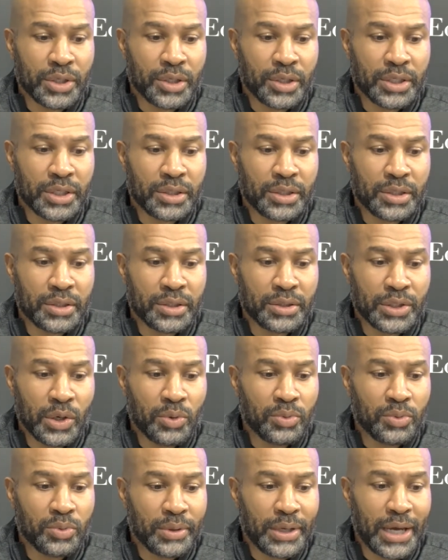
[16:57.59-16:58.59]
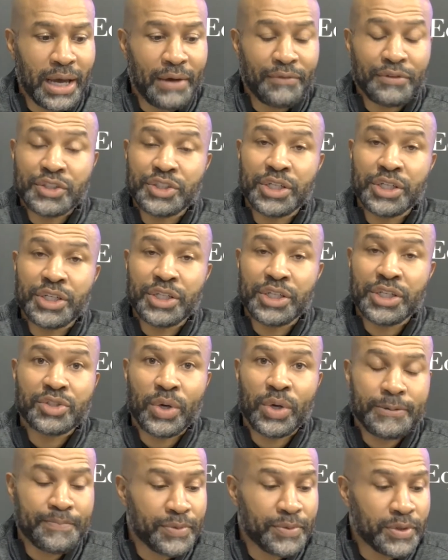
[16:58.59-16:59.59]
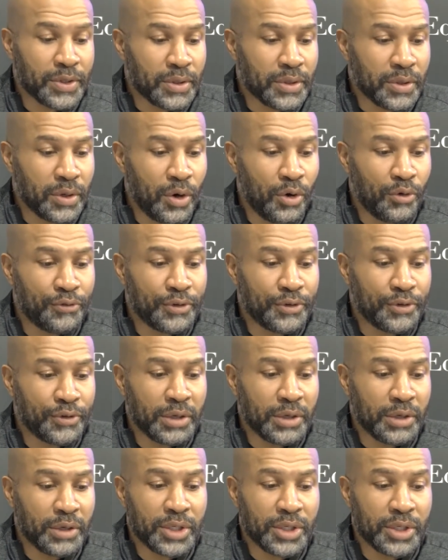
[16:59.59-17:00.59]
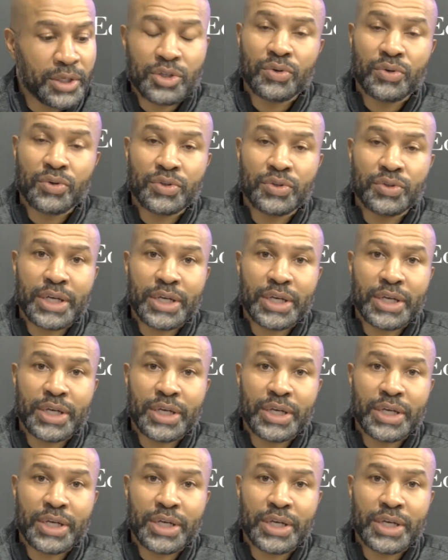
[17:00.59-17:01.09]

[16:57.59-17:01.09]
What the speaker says: you know, have a chance to win, hopefully in Minnesota on Saturday night.